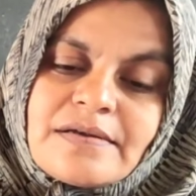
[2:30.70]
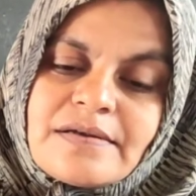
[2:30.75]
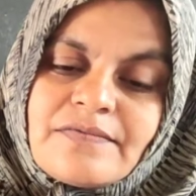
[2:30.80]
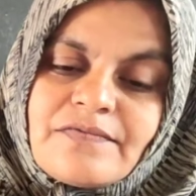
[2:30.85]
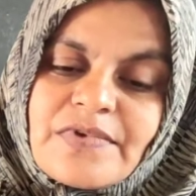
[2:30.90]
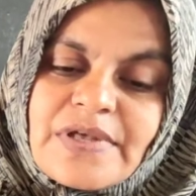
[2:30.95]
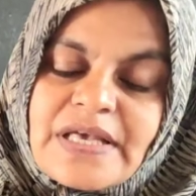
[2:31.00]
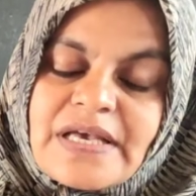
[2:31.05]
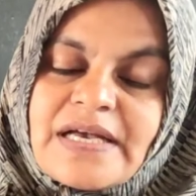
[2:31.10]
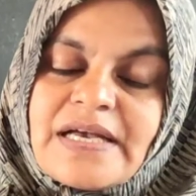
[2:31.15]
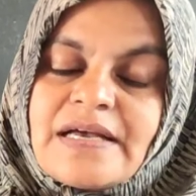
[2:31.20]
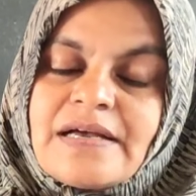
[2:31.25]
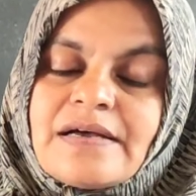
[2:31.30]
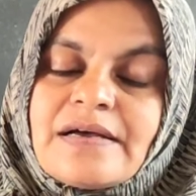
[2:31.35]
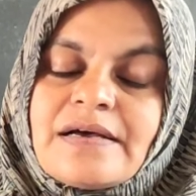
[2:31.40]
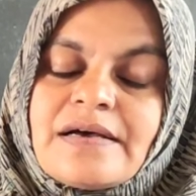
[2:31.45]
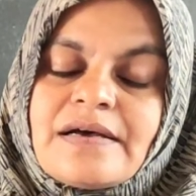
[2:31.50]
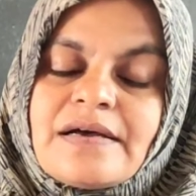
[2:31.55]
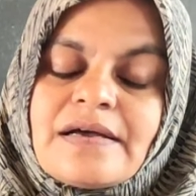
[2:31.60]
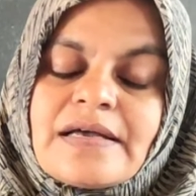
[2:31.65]
we
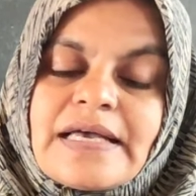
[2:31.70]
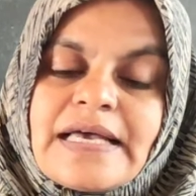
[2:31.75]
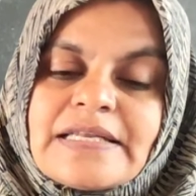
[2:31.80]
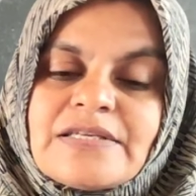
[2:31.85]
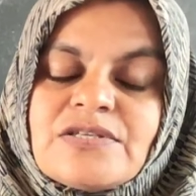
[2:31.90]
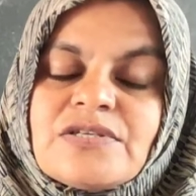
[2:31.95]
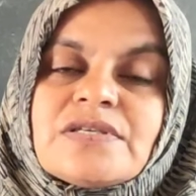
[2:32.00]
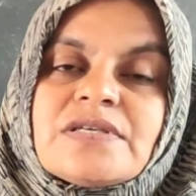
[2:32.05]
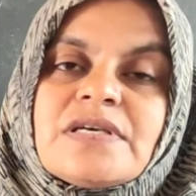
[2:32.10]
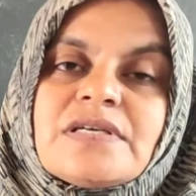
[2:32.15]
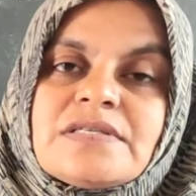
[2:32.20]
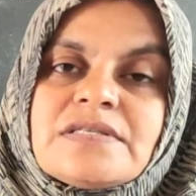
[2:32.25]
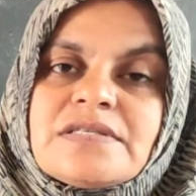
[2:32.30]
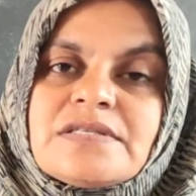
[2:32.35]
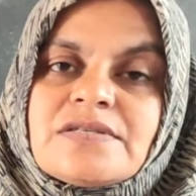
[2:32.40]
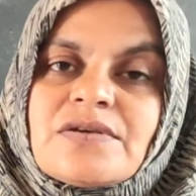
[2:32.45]
get it